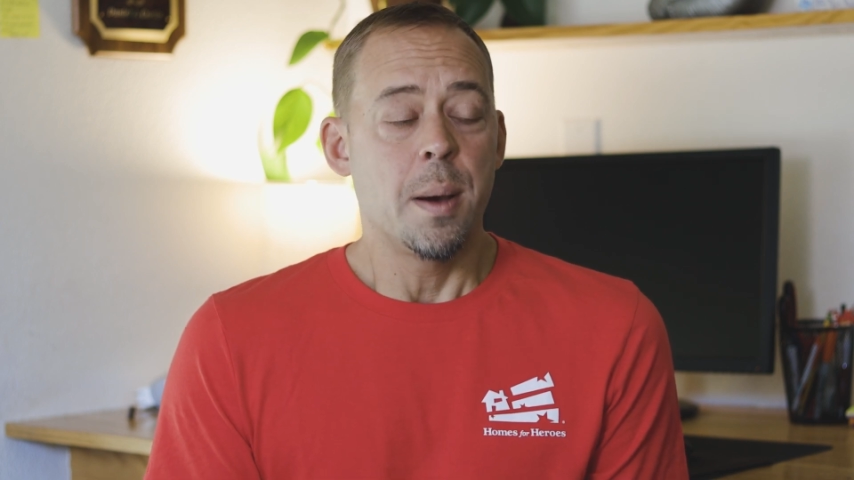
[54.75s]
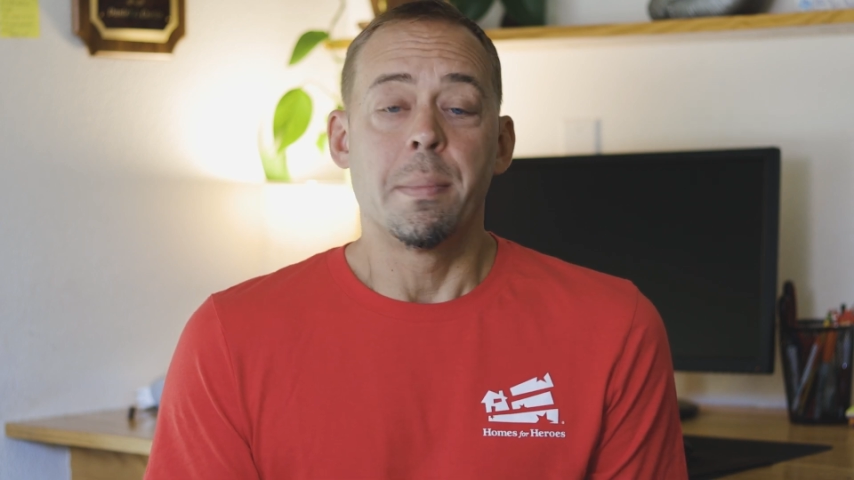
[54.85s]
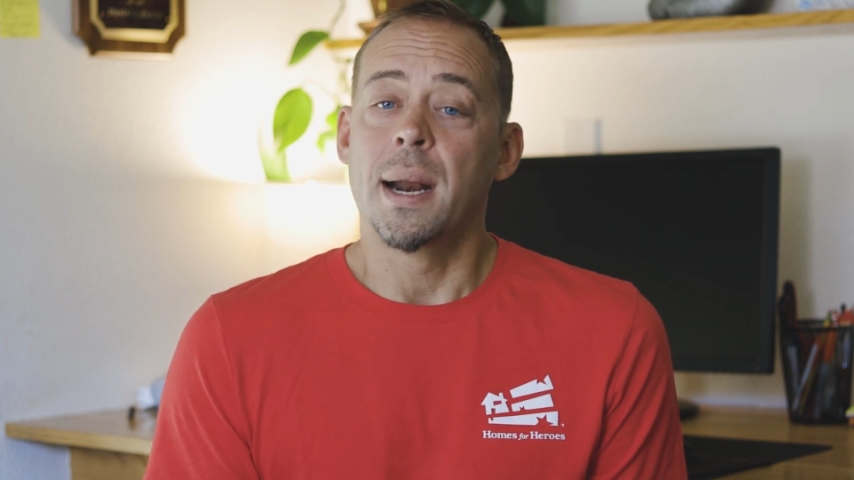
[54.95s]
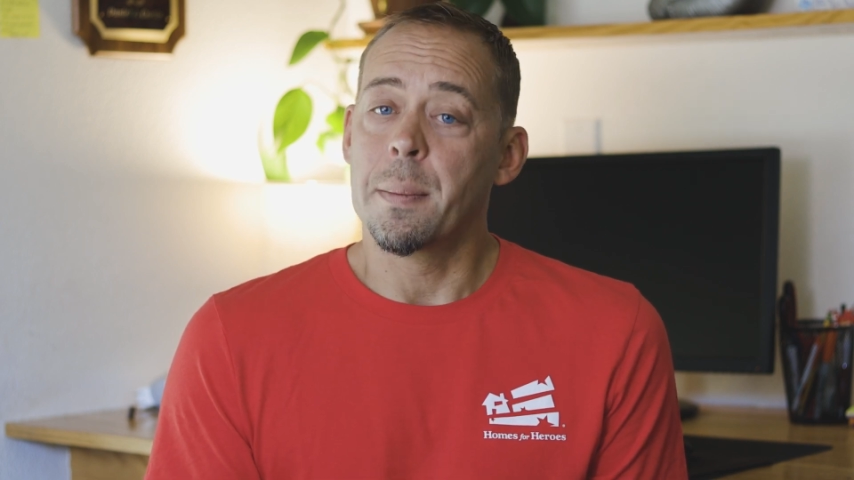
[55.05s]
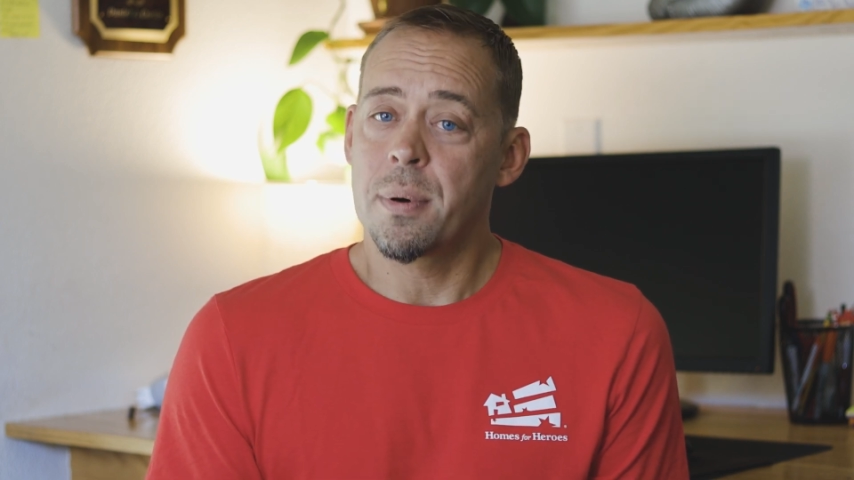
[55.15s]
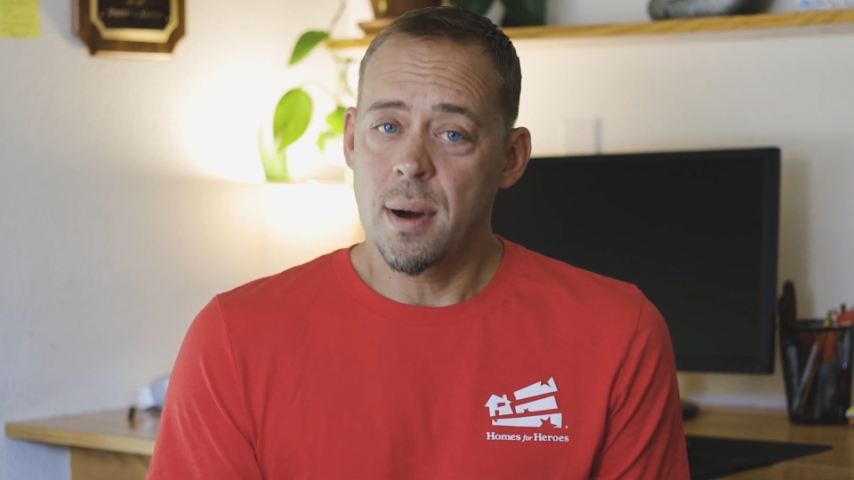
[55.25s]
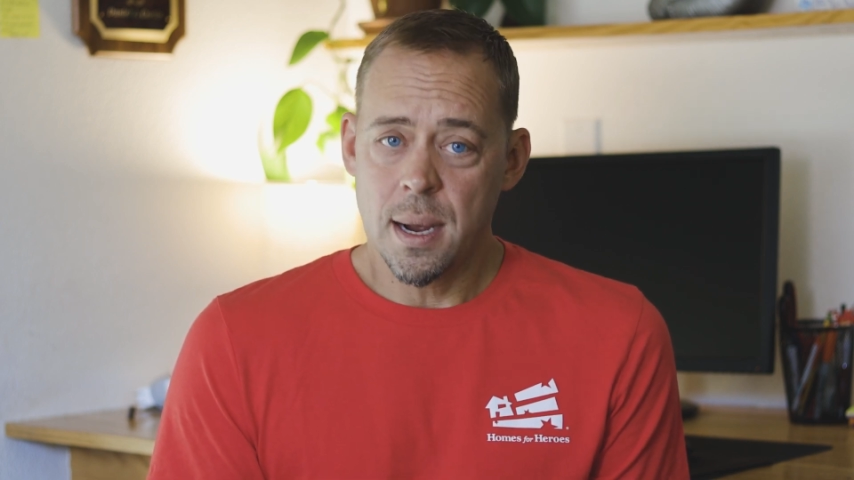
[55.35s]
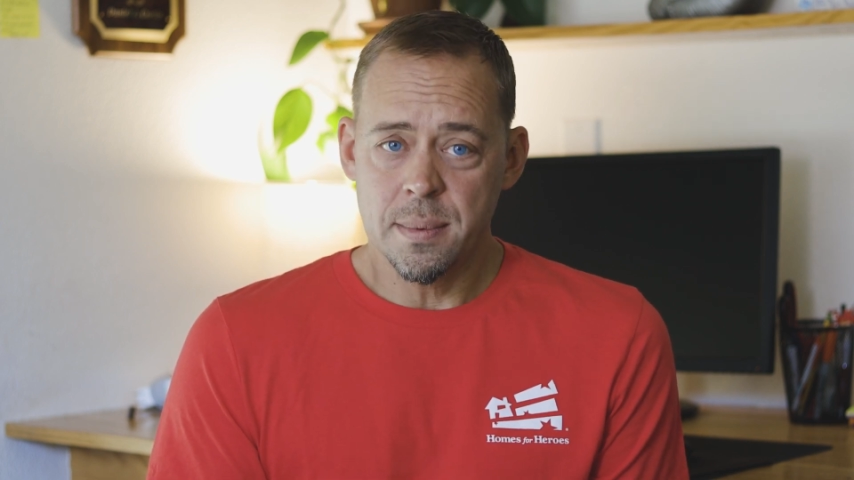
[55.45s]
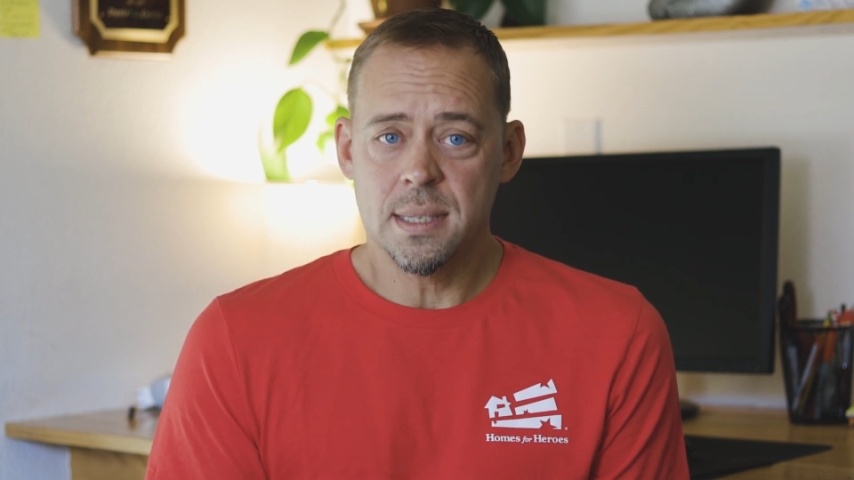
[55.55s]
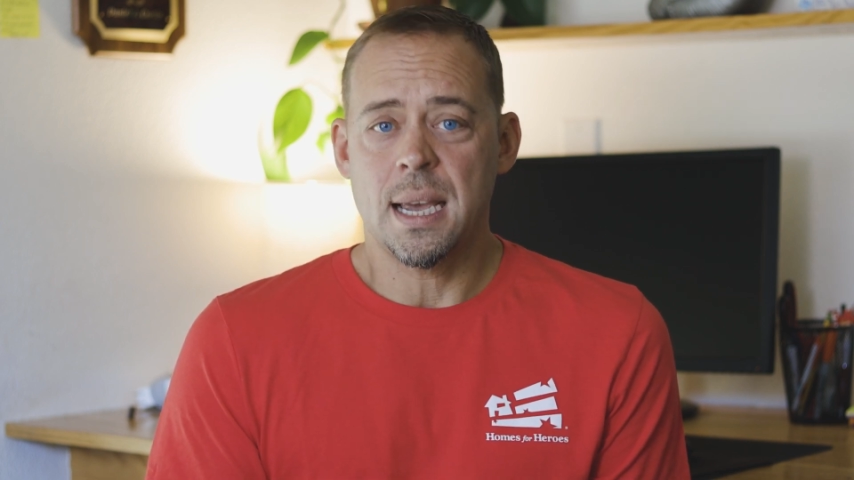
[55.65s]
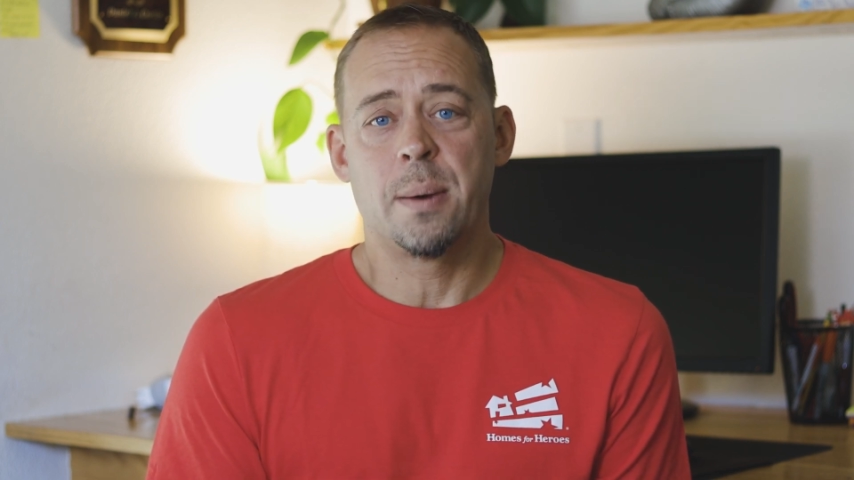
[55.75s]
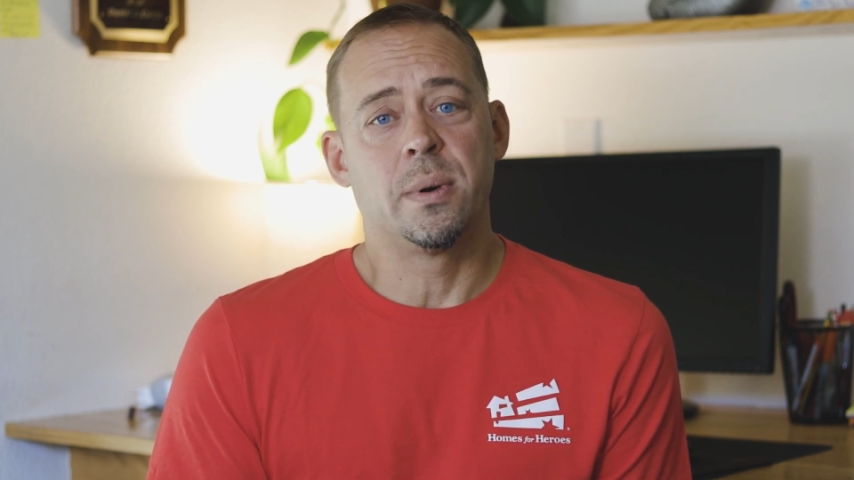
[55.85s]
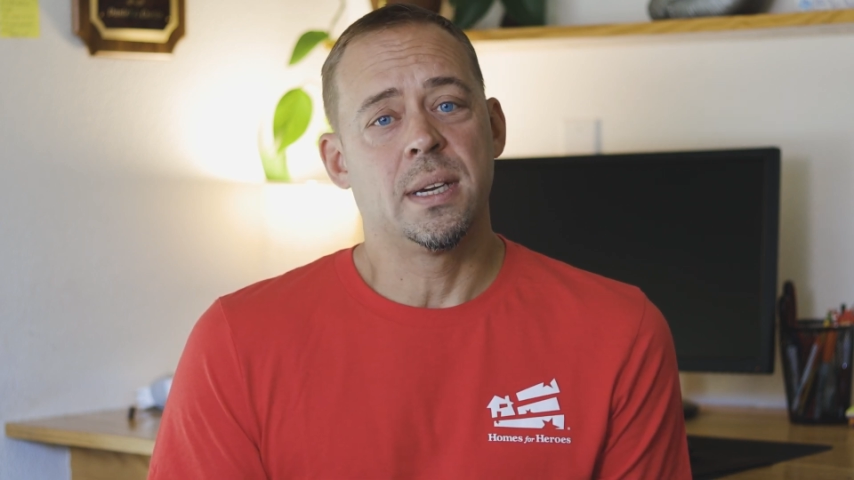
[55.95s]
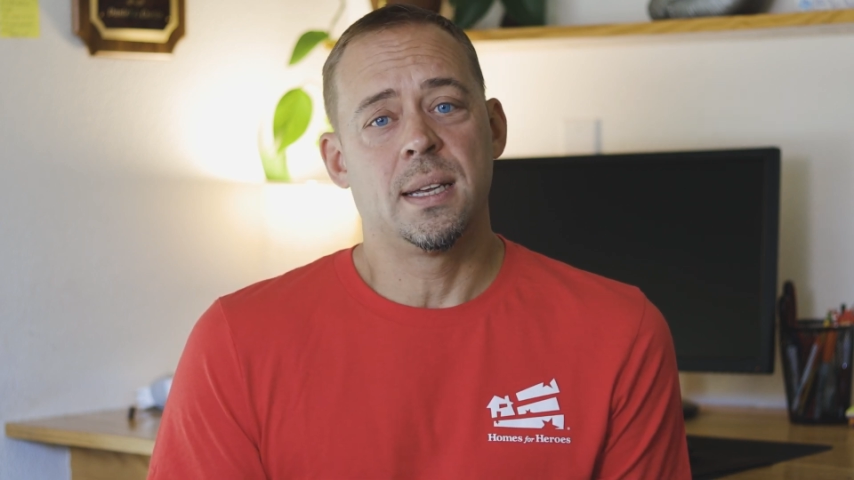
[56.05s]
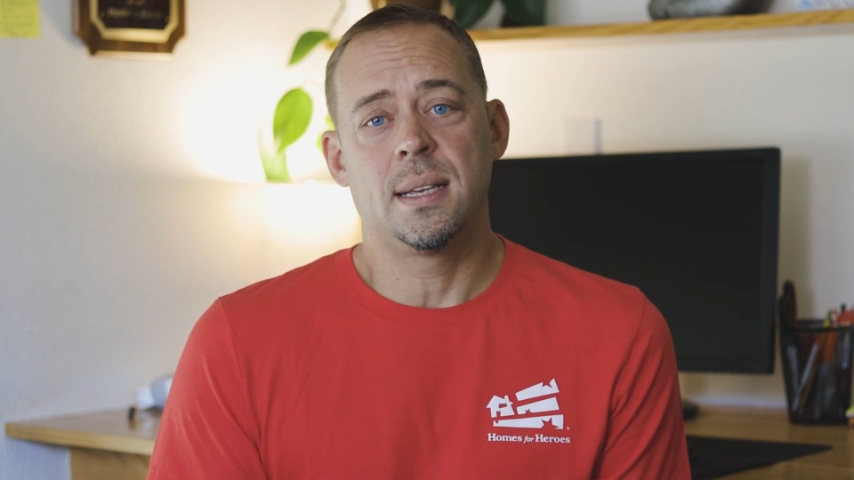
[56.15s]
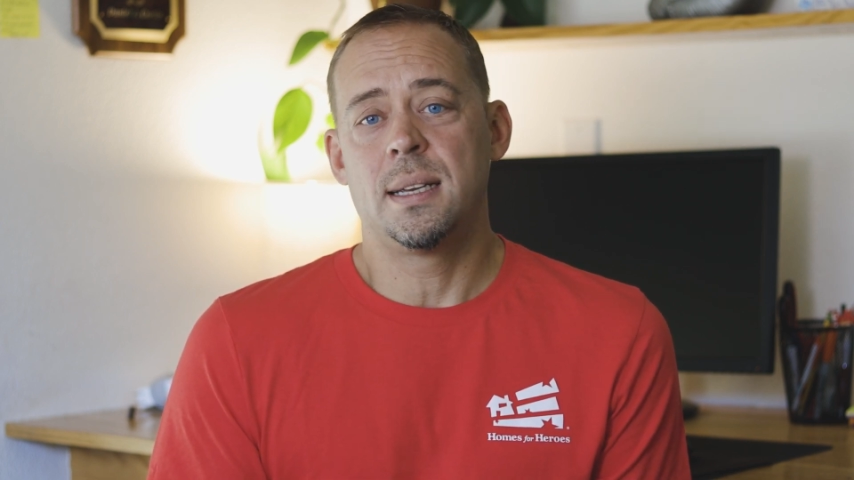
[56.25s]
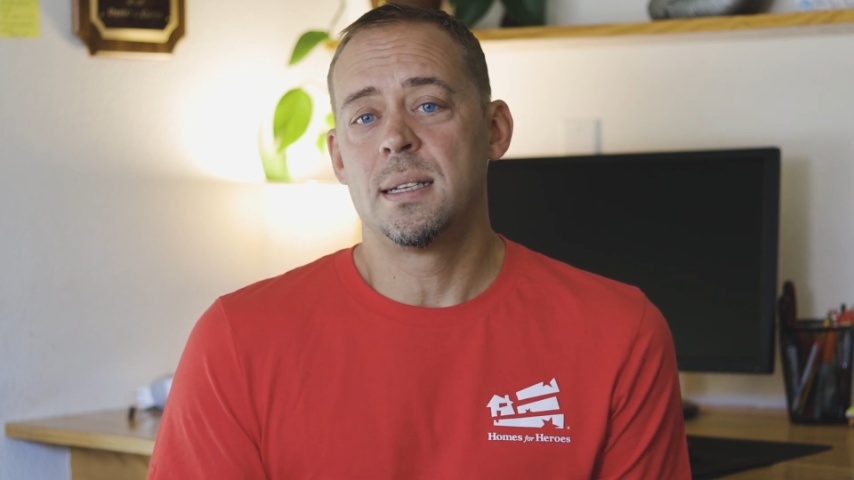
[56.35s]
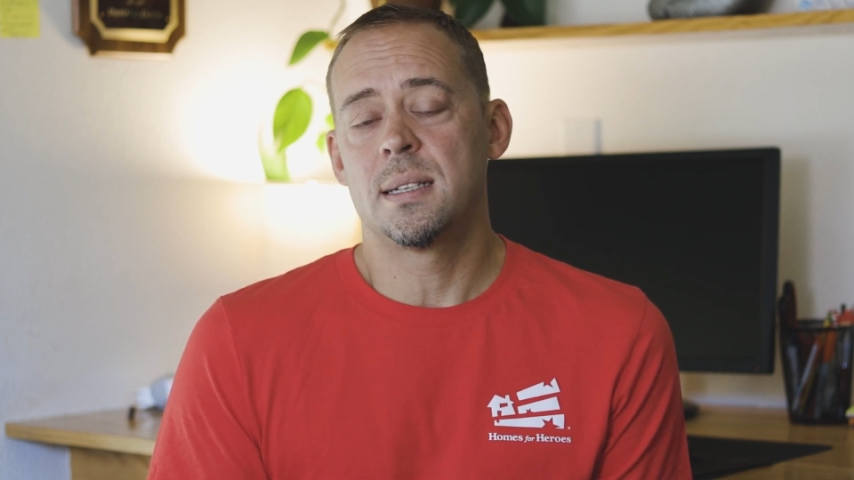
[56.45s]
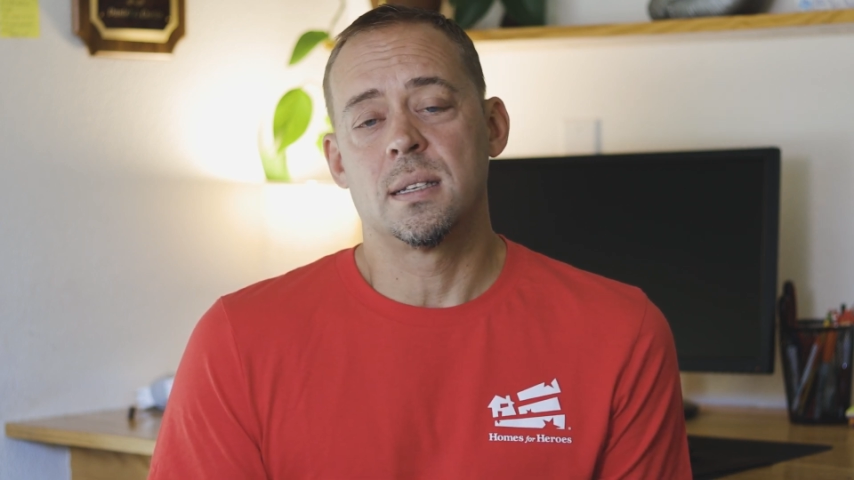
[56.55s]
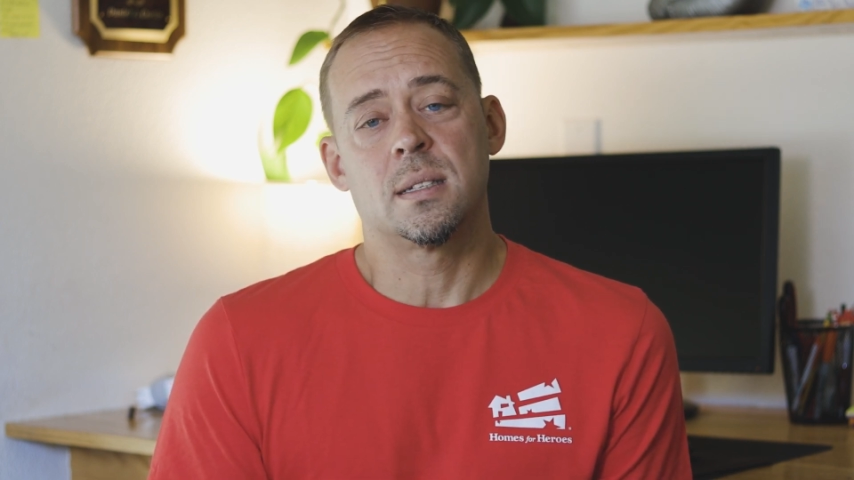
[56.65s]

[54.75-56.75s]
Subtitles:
But I promise I will get into